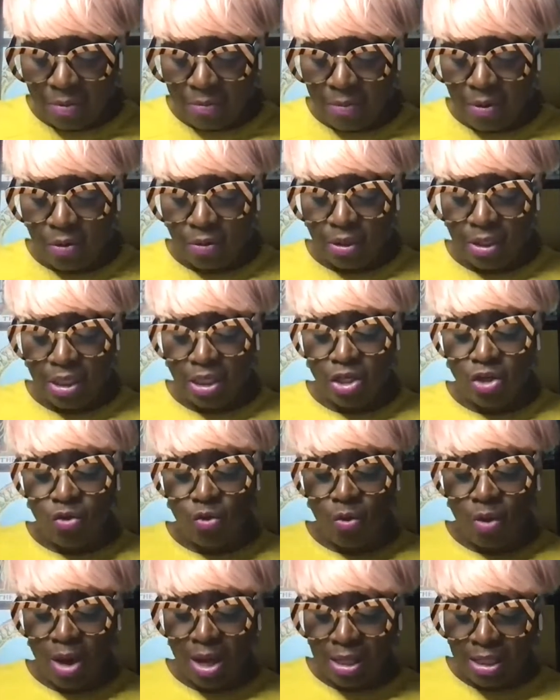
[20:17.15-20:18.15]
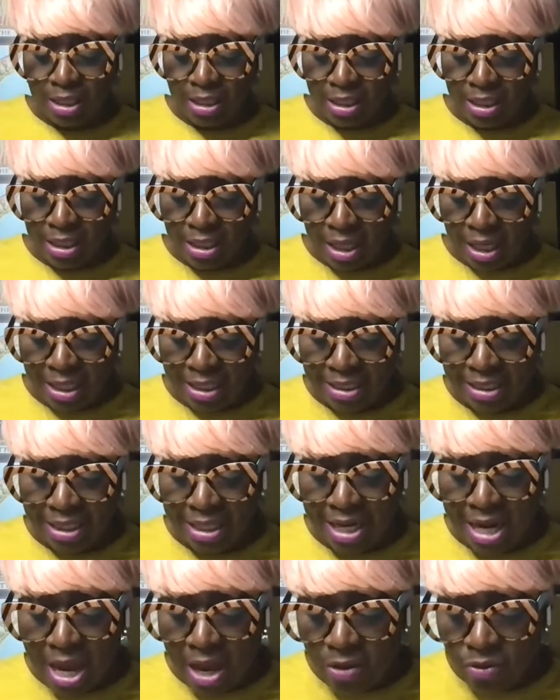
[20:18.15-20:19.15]
by promoting
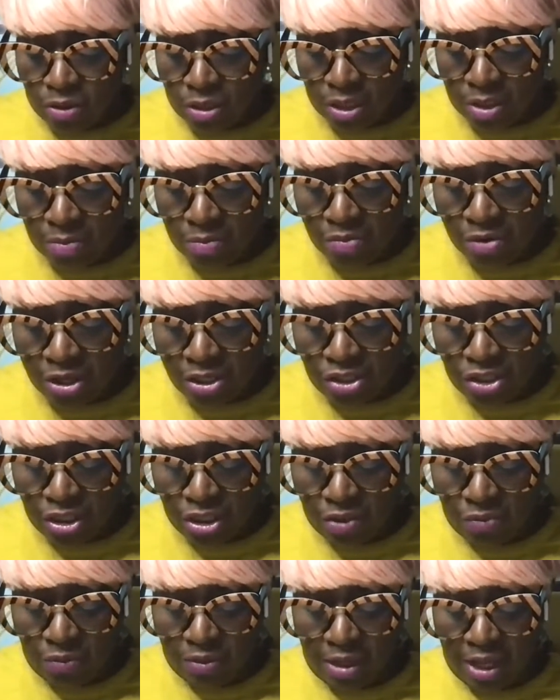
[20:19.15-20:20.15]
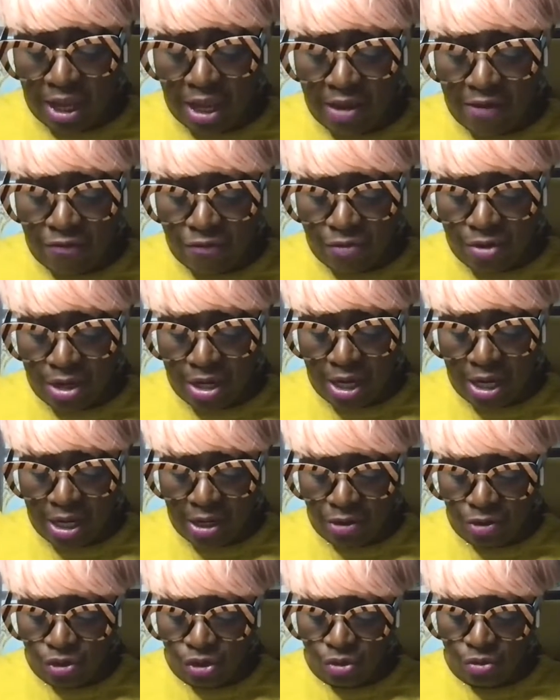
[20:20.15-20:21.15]
equality and denouncing prejudice with
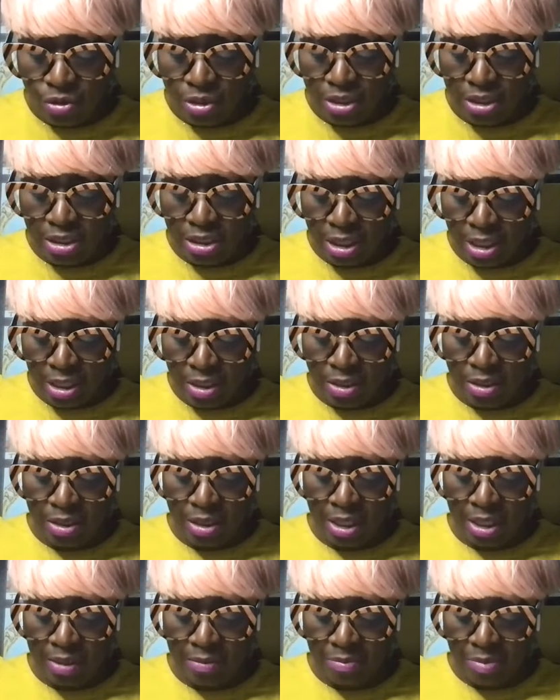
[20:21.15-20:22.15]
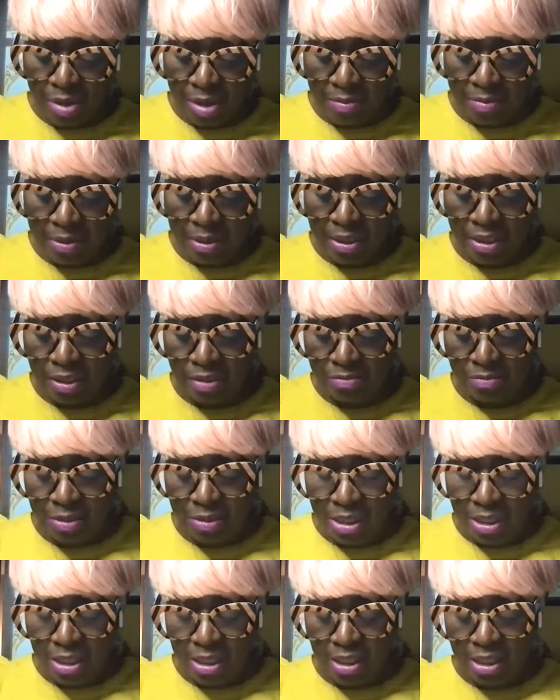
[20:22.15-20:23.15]
every airshow stunt and
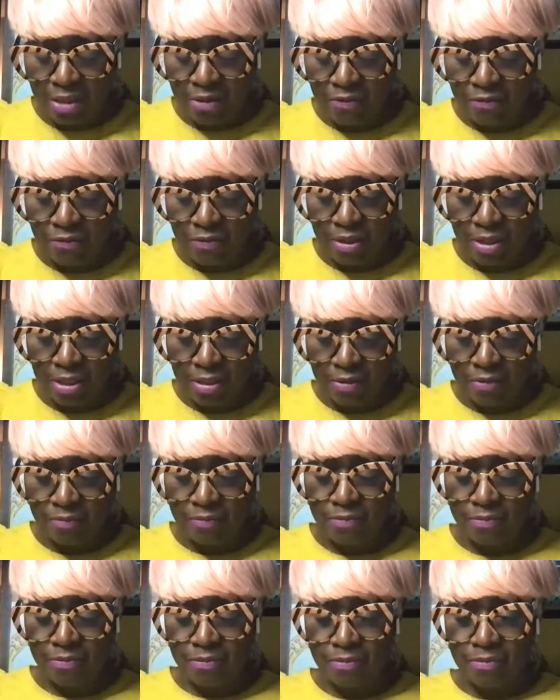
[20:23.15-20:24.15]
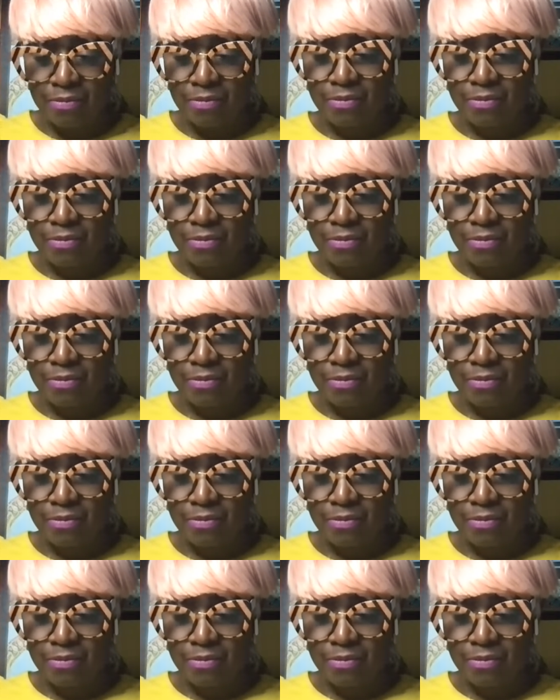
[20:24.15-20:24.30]
public speaking event.